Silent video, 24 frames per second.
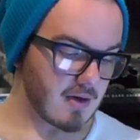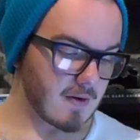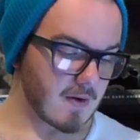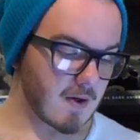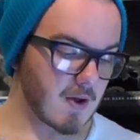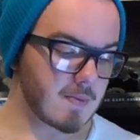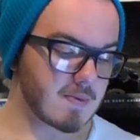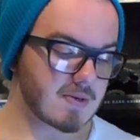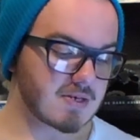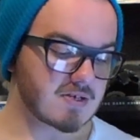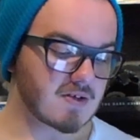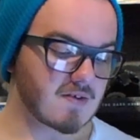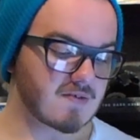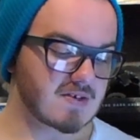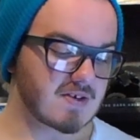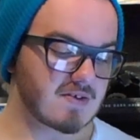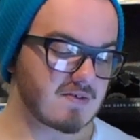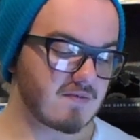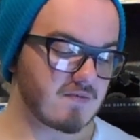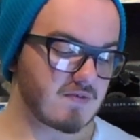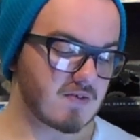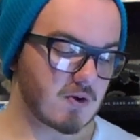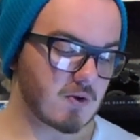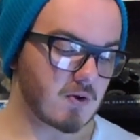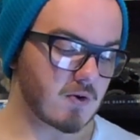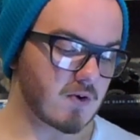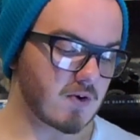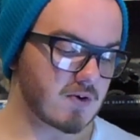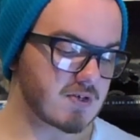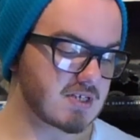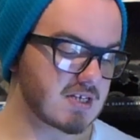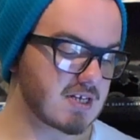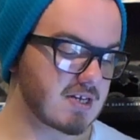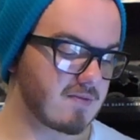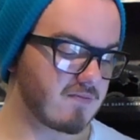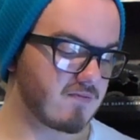Ubisoft has of
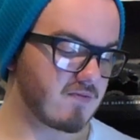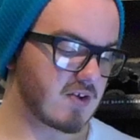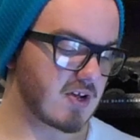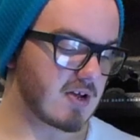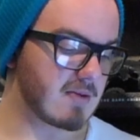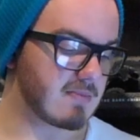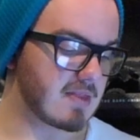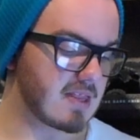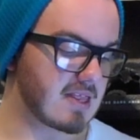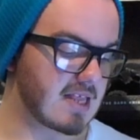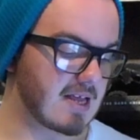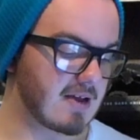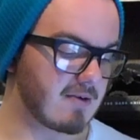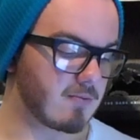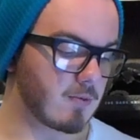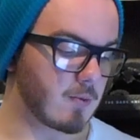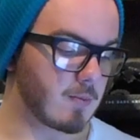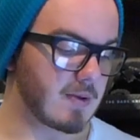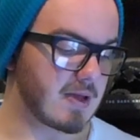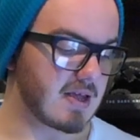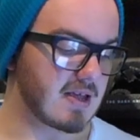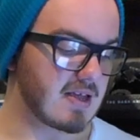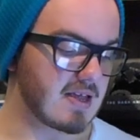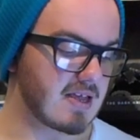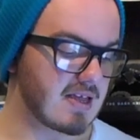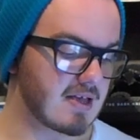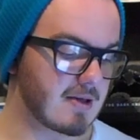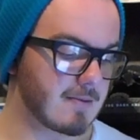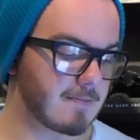course confirmed that there will be